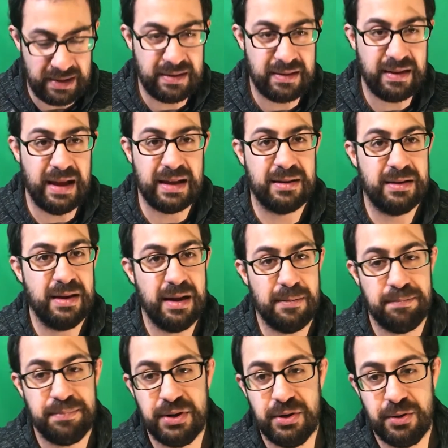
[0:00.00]
it's like a
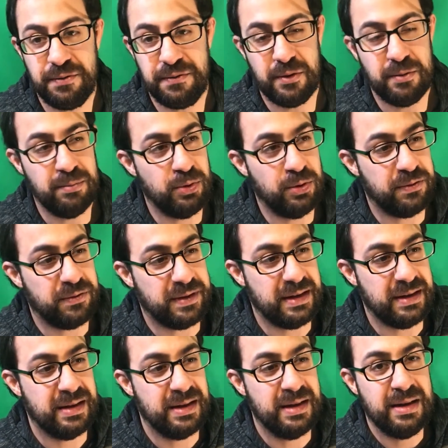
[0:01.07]
beautiful
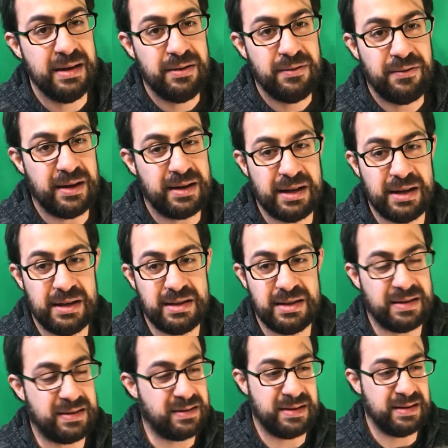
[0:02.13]
movie. Fucking
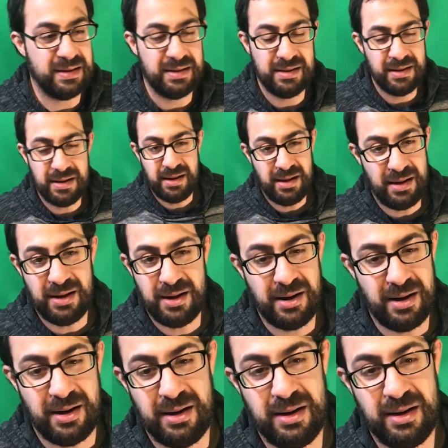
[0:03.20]
just, ah,